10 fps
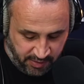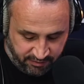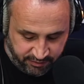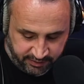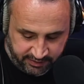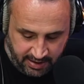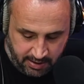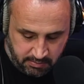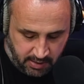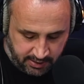Brentford
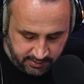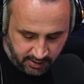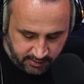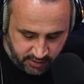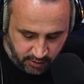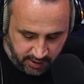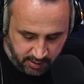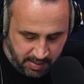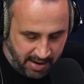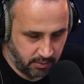there and talking
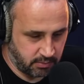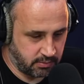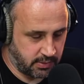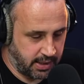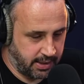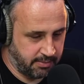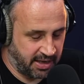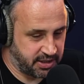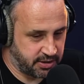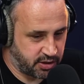about
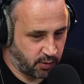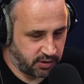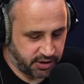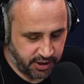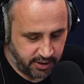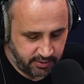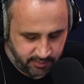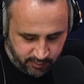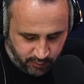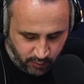managing squad churn
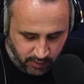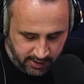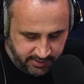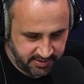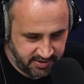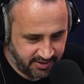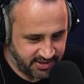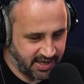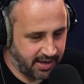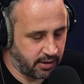and
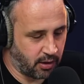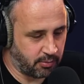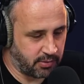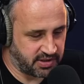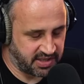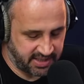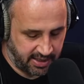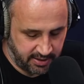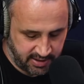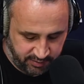staying up and
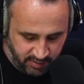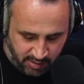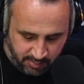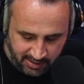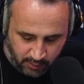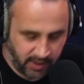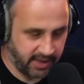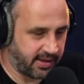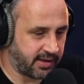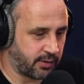sustaining yourself in the Premier League. Why
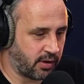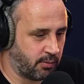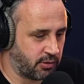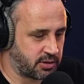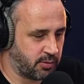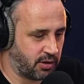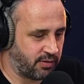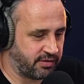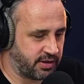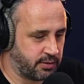can they do it on much smaller
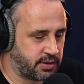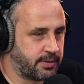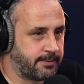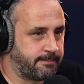revenues?